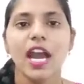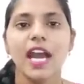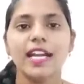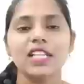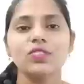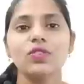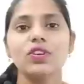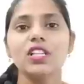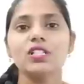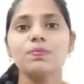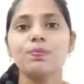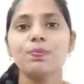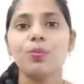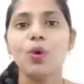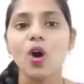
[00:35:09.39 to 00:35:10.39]
and this one
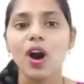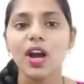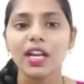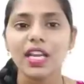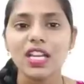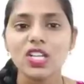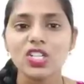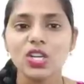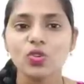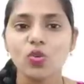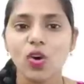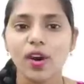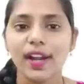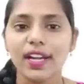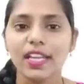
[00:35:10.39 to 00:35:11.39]
is poor engine
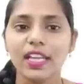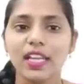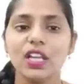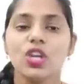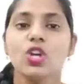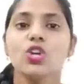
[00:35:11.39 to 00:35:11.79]
quality